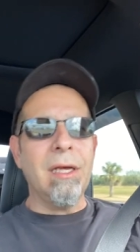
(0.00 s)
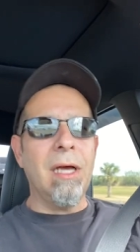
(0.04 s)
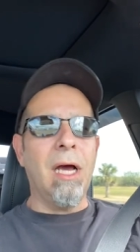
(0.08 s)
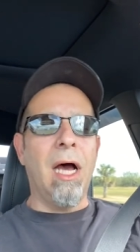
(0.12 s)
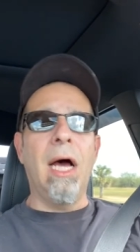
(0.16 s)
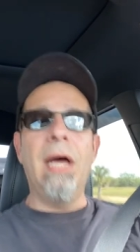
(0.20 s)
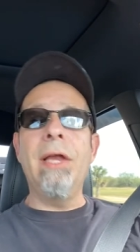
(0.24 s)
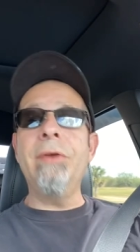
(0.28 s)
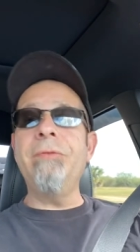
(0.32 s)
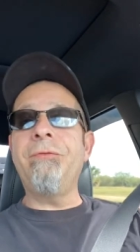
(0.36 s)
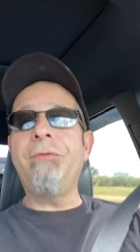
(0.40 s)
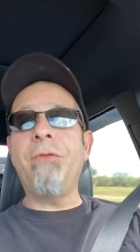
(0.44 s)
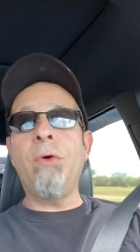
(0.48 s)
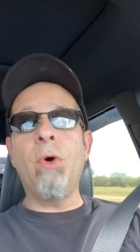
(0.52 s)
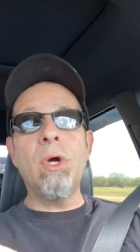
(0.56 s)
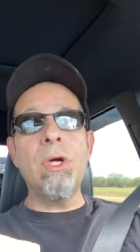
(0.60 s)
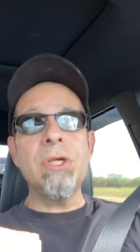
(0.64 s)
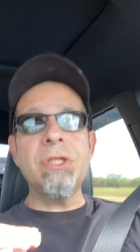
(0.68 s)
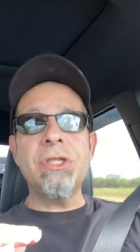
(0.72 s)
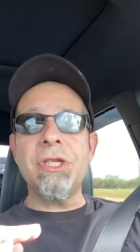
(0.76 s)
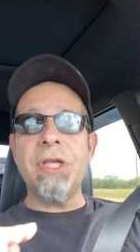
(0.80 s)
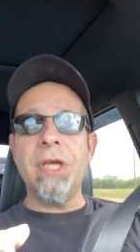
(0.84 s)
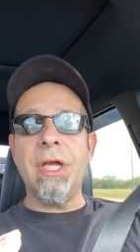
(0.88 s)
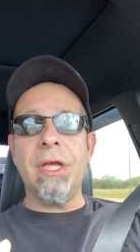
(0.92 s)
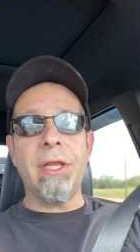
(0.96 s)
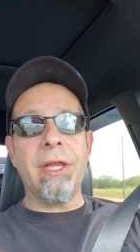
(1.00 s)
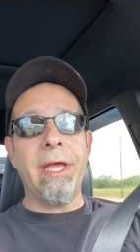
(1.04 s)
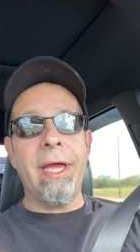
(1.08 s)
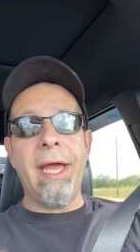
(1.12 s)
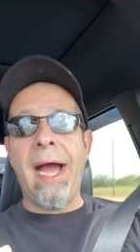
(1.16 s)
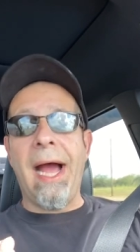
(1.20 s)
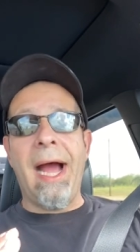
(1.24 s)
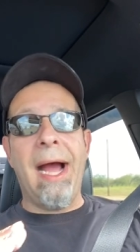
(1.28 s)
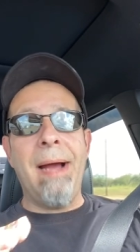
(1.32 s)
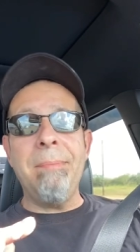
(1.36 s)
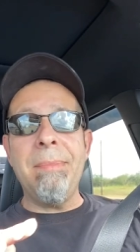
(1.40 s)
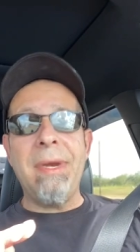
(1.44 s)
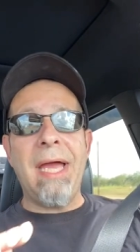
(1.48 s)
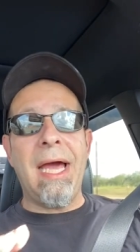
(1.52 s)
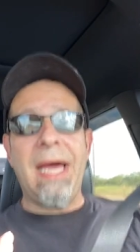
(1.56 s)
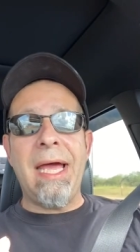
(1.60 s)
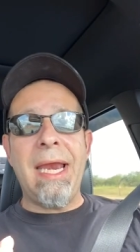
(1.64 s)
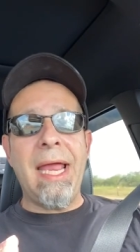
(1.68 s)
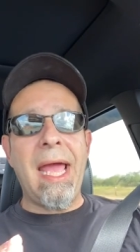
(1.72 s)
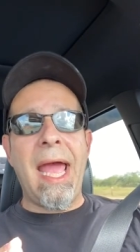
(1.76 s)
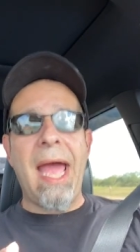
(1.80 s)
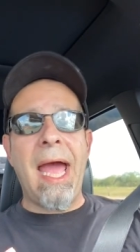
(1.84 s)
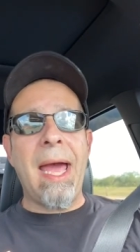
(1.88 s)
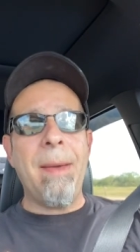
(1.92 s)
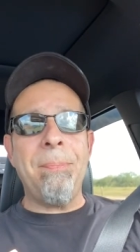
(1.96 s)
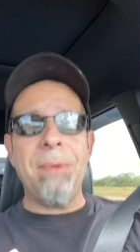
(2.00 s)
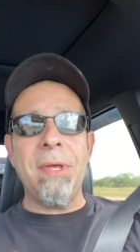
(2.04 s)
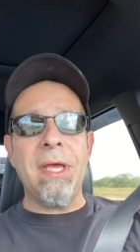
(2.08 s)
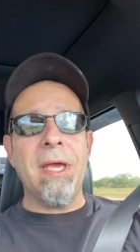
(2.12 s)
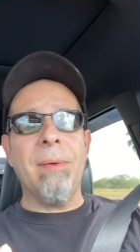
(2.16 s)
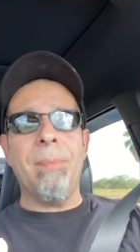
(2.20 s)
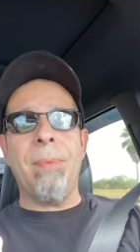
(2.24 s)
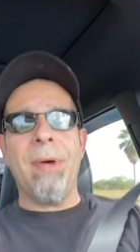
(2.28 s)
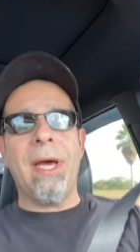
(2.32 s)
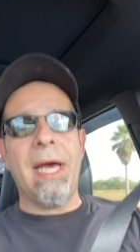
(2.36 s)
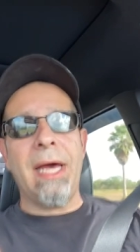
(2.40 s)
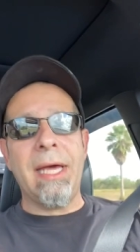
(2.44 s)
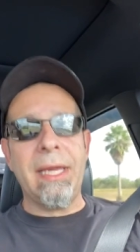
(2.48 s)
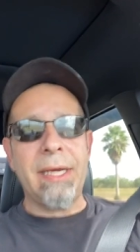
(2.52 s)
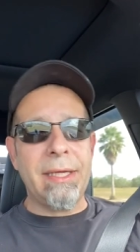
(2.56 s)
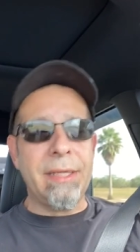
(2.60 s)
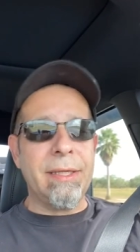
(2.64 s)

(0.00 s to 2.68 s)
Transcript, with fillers: Unfortunately, I'm not happy about it.